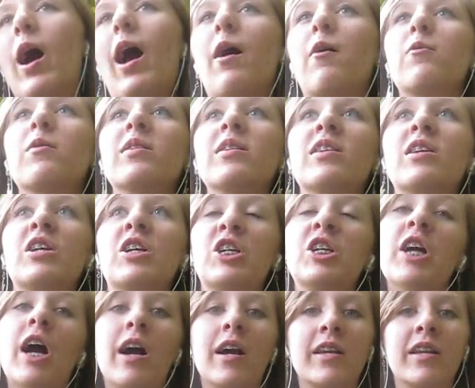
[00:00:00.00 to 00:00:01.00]
I was
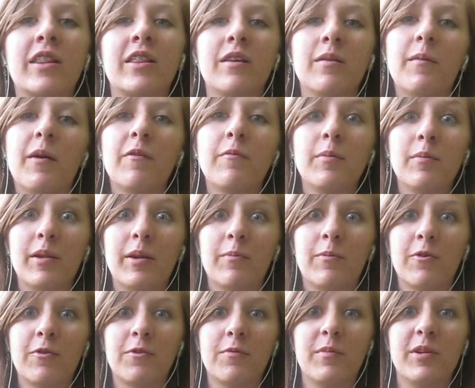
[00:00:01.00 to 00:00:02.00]
shocked at the amount of people that
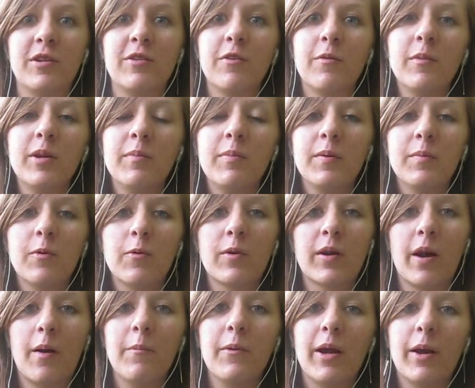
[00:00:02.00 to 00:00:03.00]
approached me. So many people
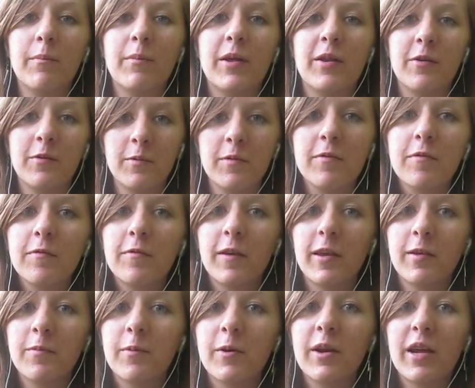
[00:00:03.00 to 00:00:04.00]
were coming up that knew me from
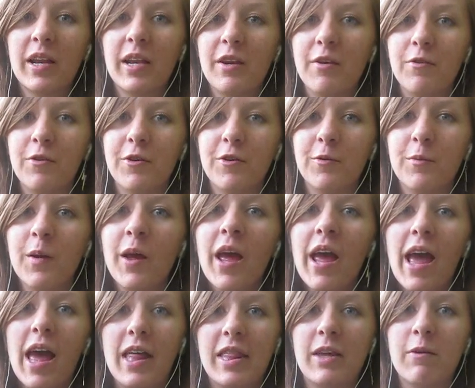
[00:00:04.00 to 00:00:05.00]
Facebook and YouTube,
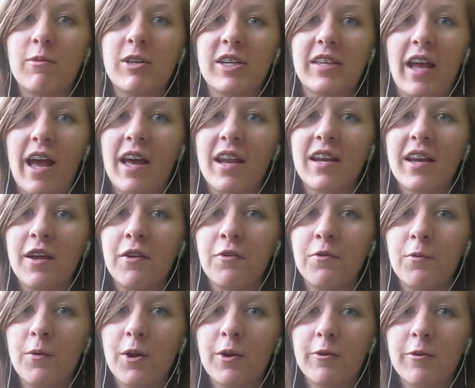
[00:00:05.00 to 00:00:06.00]
and they were just adding on
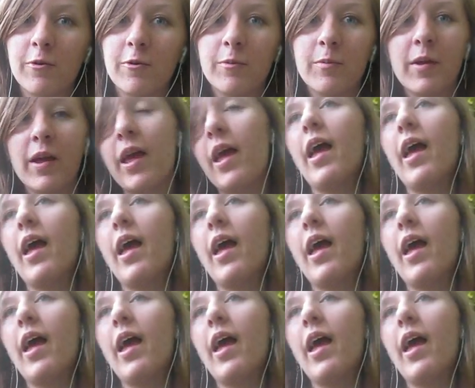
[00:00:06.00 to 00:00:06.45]
to our group.